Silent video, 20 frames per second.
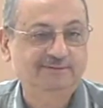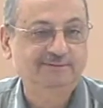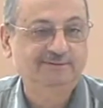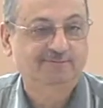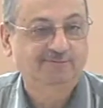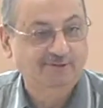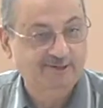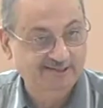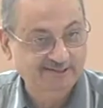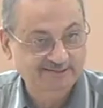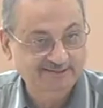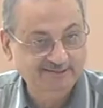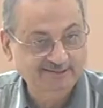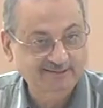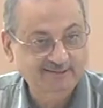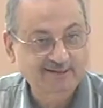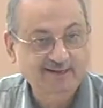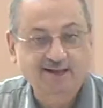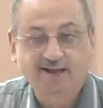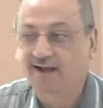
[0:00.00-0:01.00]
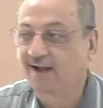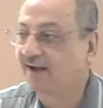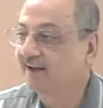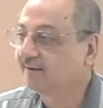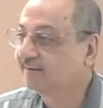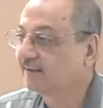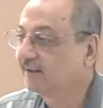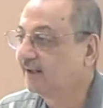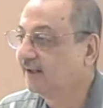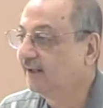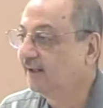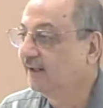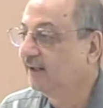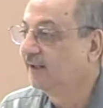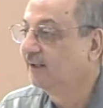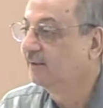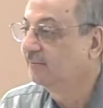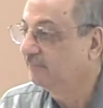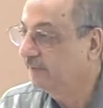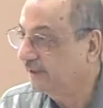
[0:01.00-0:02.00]
What is it? Hada
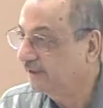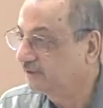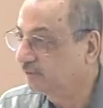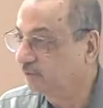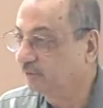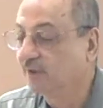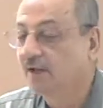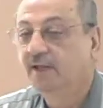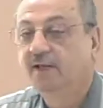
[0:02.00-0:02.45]
baytun.